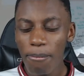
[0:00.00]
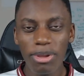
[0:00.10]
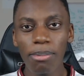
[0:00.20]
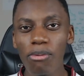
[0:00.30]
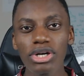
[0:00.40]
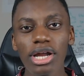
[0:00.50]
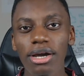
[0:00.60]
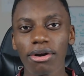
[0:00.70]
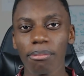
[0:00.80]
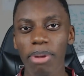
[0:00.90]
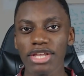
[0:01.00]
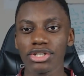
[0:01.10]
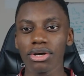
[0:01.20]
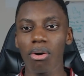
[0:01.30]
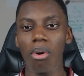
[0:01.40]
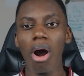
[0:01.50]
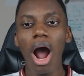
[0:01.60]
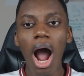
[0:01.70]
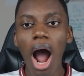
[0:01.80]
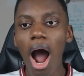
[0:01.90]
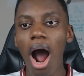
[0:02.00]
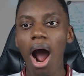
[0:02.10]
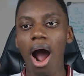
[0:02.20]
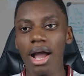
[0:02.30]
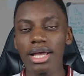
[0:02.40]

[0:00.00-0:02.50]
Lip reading: People would look at our bench and go, ah,